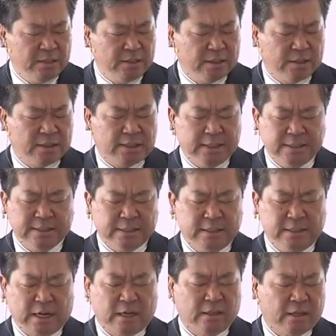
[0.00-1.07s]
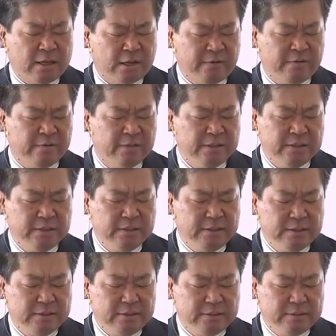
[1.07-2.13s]
the things in our life,
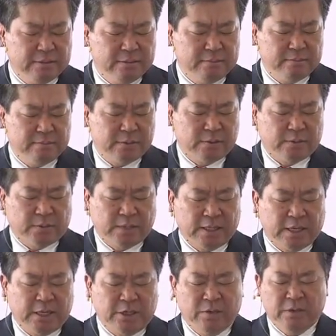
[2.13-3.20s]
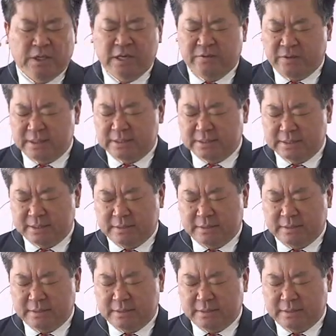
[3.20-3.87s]
but Lord God, you give us